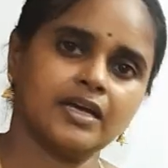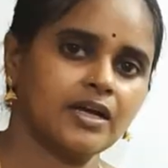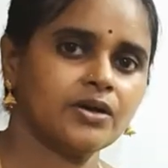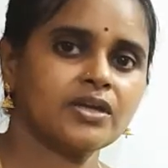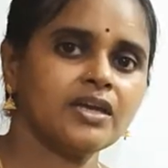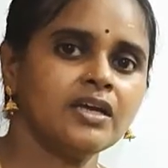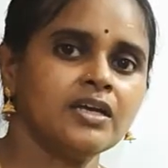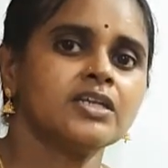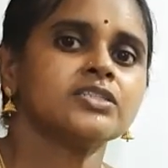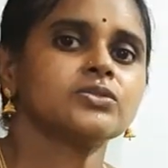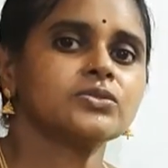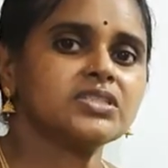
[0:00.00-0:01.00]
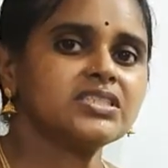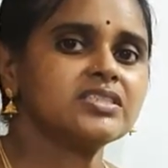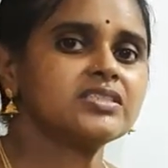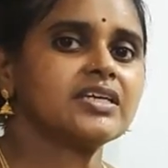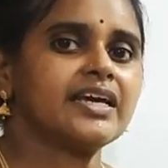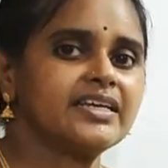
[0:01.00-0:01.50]
Okay, so this
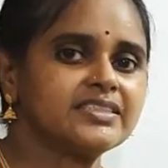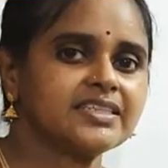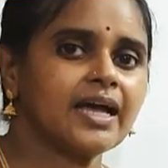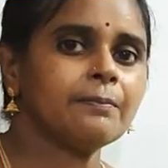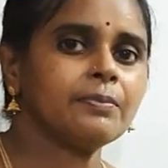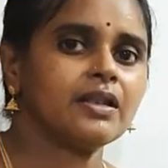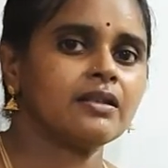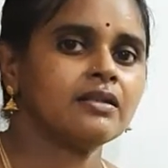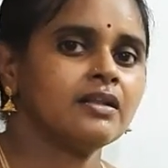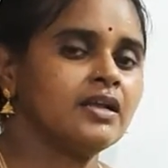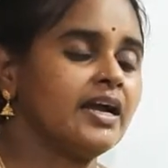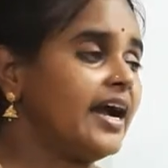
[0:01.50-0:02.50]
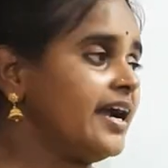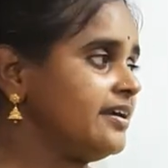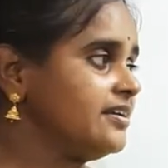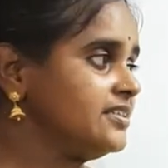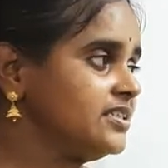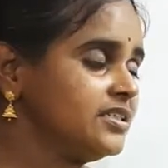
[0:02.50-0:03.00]
is the example,
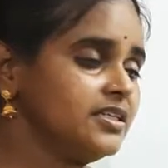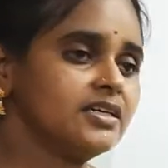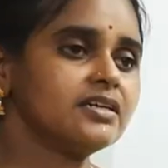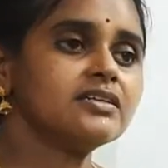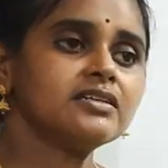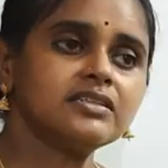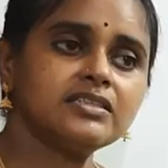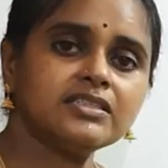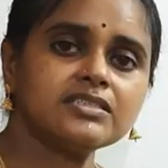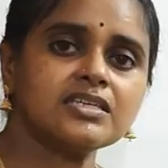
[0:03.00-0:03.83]
and here in this